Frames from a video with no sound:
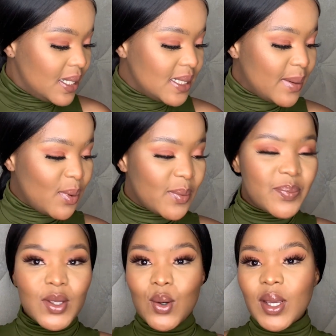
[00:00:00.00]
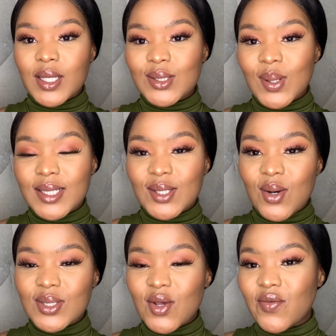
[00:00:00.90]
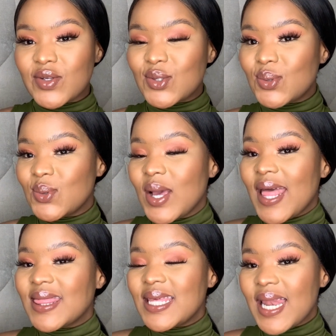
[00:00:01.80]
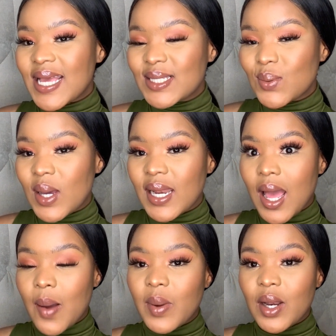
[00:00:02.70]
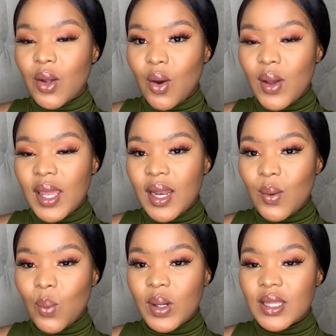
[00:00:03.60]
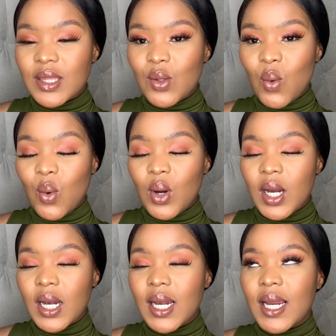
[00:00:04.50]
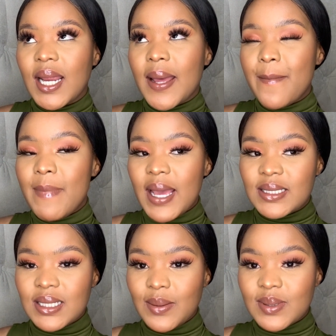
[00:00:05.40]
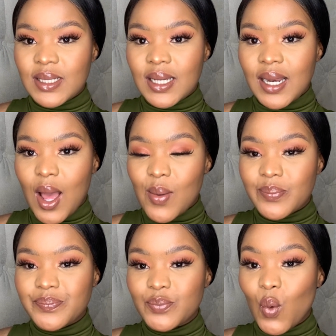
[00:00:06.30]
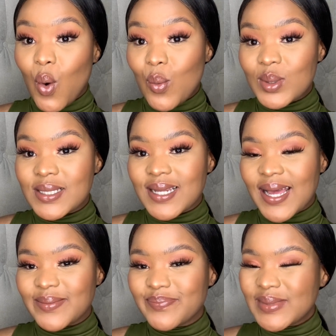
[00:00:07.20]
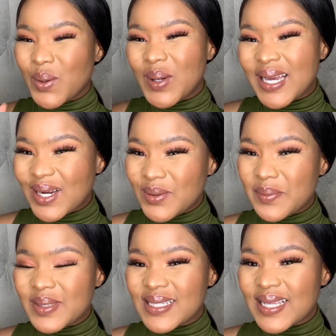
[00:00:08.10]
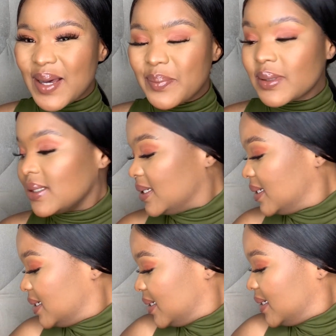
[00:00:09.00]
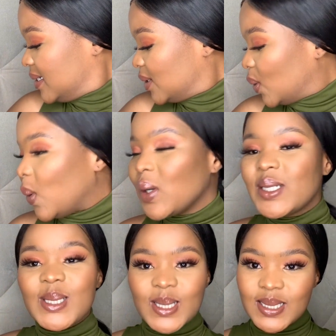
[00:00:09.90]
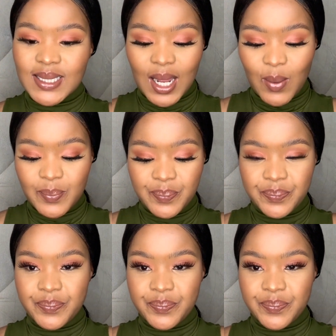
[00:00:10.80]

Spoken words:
Yebo. Okay, so let's cross over to the next one. Now I'm gonna go in with your matte lipstick now. We're almost done. We're gonna wrap this up just now.